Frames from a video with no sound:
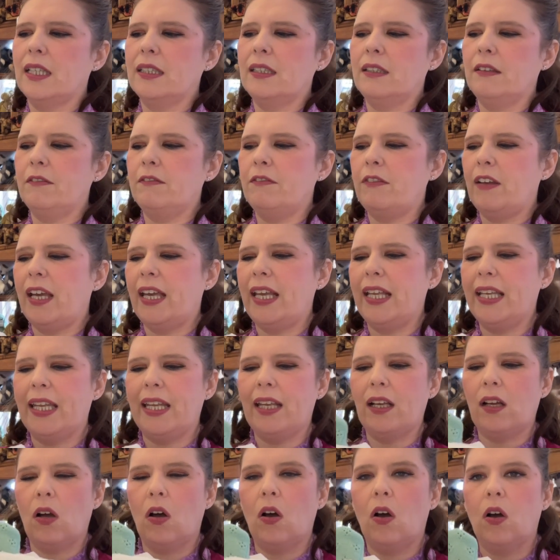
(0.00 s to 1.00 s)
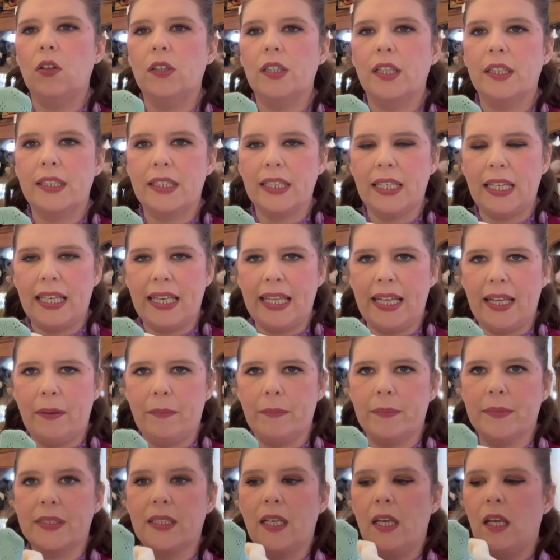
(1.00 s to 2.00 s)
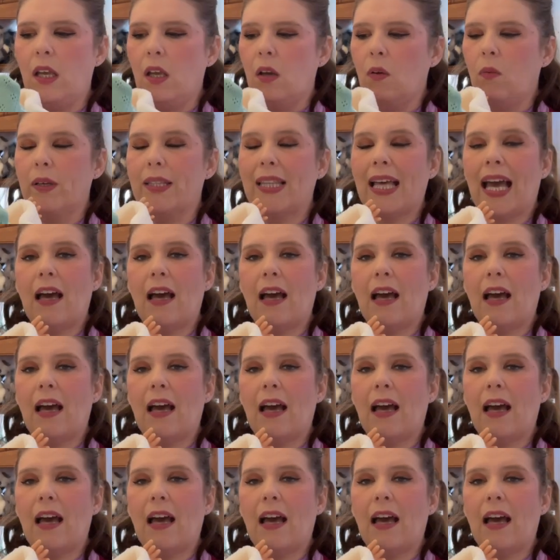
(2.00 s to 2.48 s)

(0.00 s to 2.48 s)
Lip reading: and the veining on the limbs. With